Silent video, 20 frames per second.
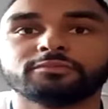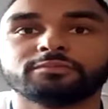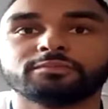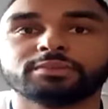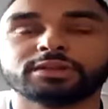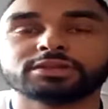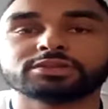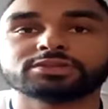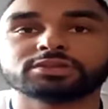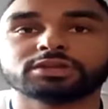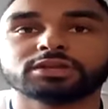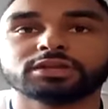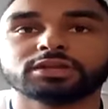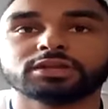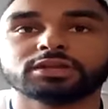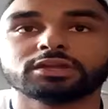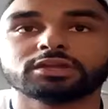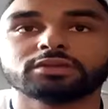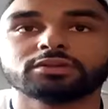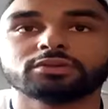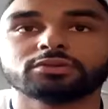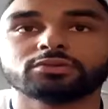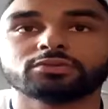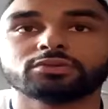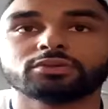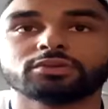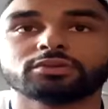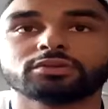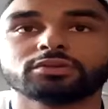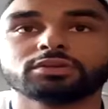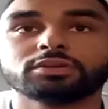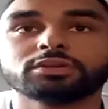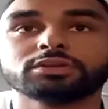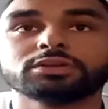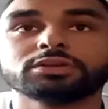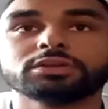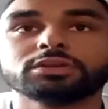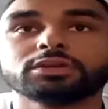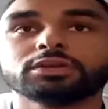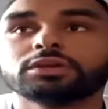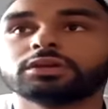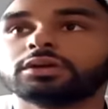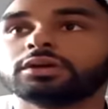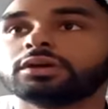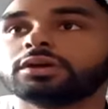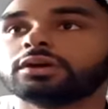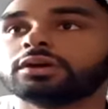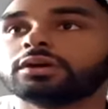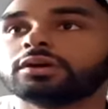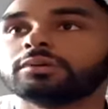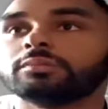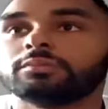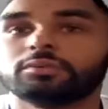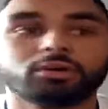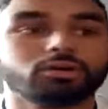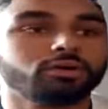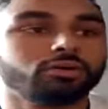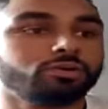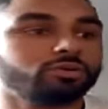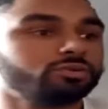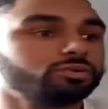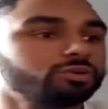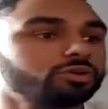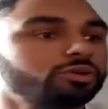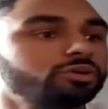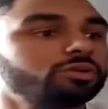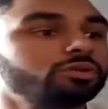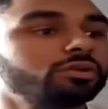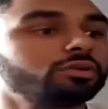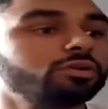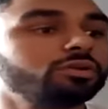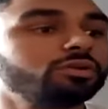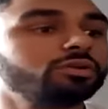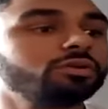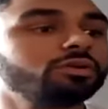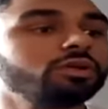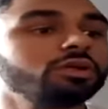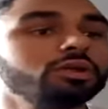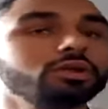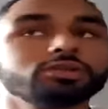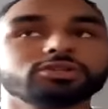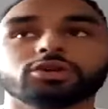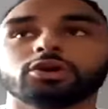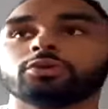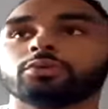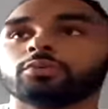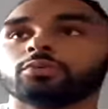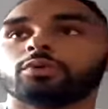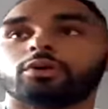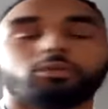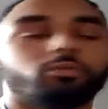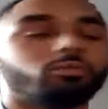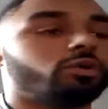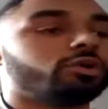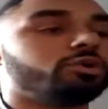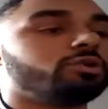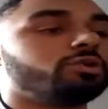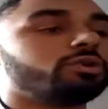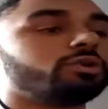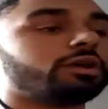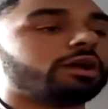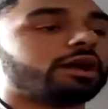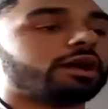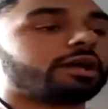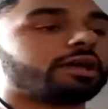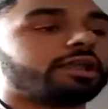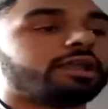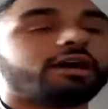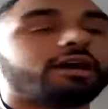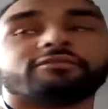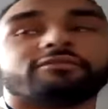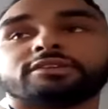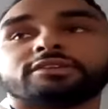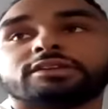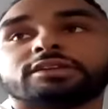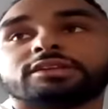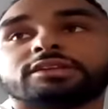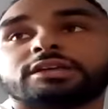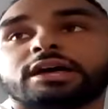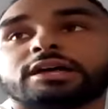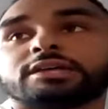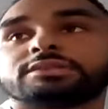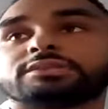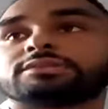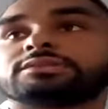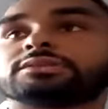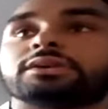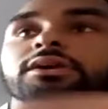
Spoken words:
picture here. Hold on. So what you can have as